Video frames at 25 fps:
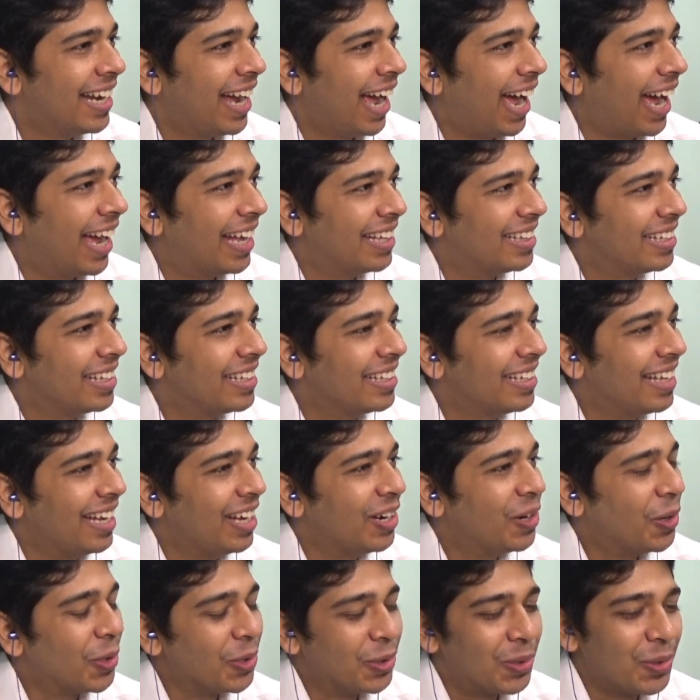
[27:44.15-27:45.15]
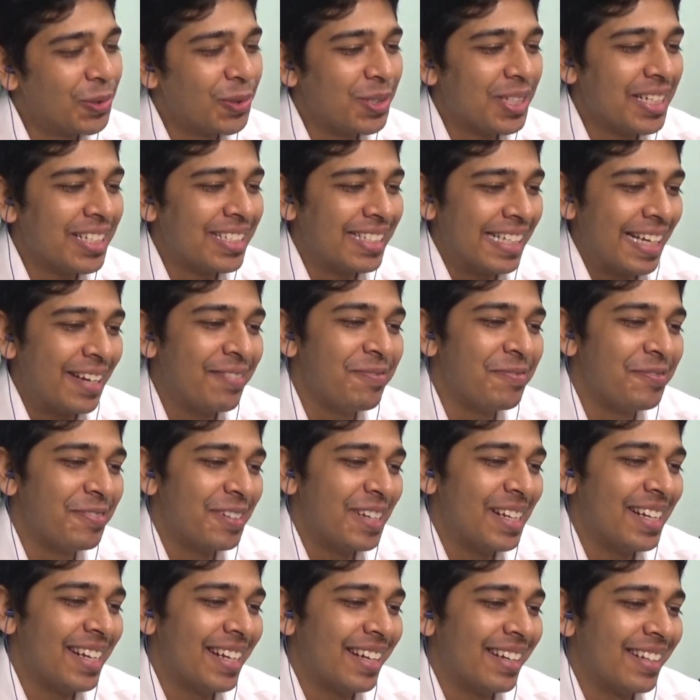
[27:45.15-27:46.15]
I think they go through the same
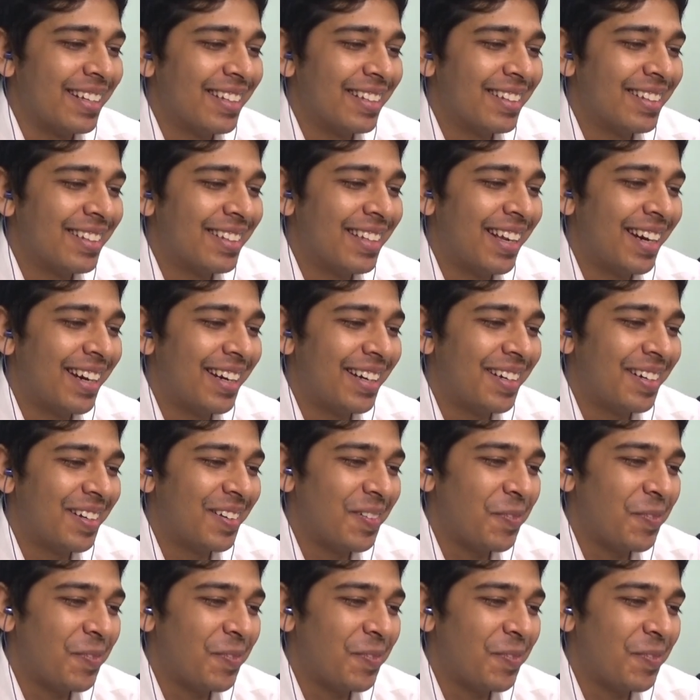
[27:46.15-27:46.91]
feeling that,